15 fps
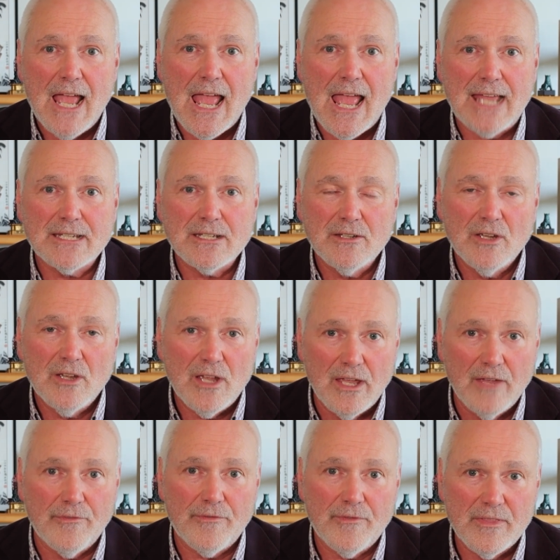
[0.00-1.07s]
And
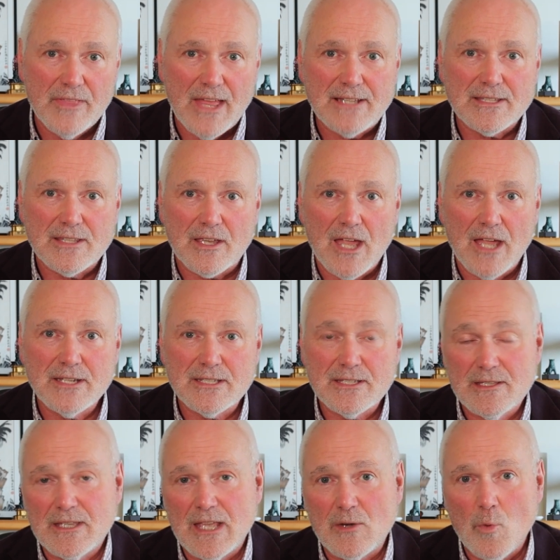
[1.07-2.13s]
if that's the
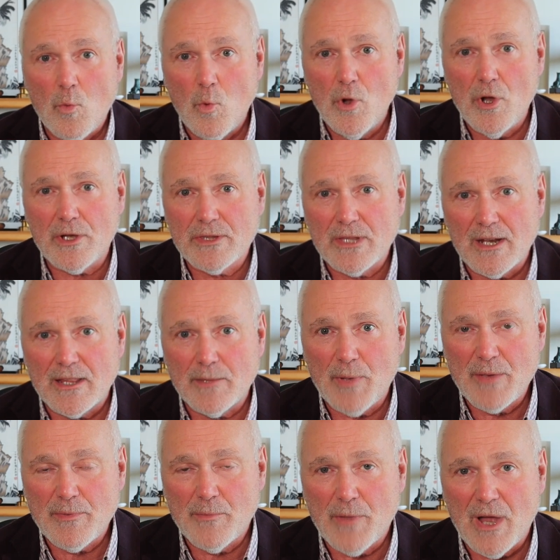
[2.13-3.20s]
case, then work that other
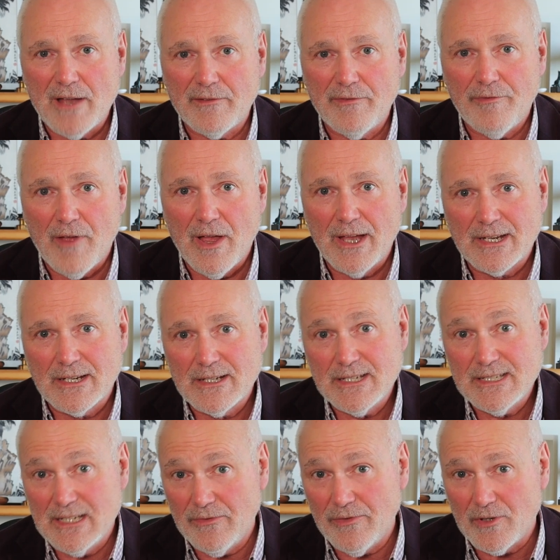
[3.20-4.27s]
people might find
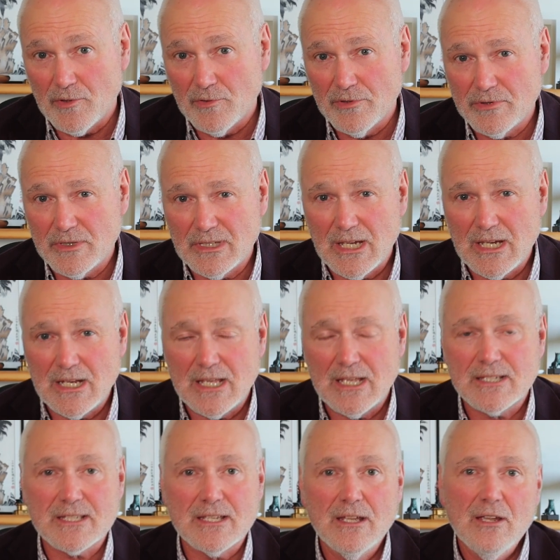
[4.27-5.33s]
difficult,
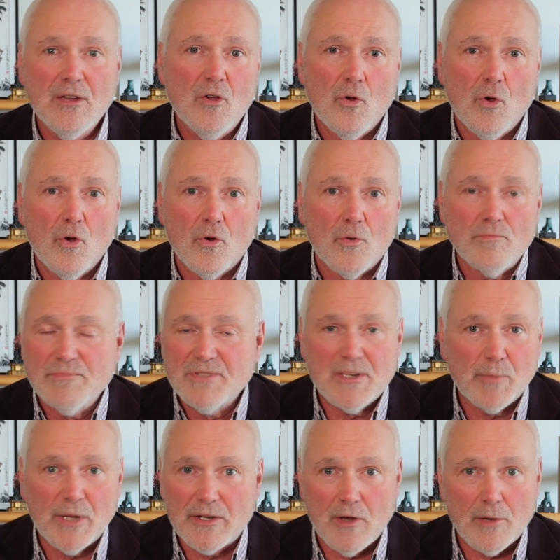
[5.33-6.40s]
tedious, or
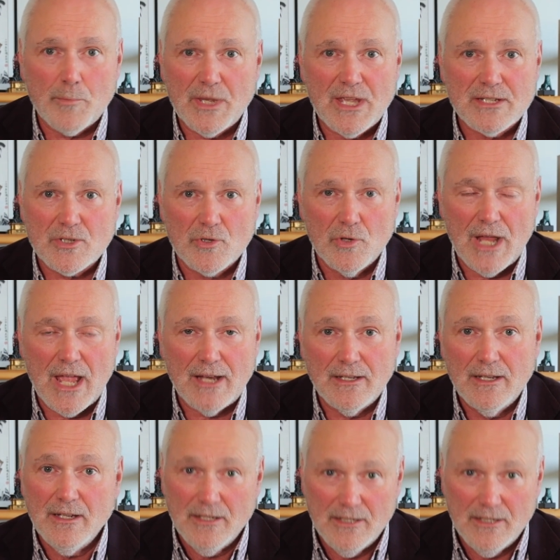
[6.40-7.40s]
simply not be as good at,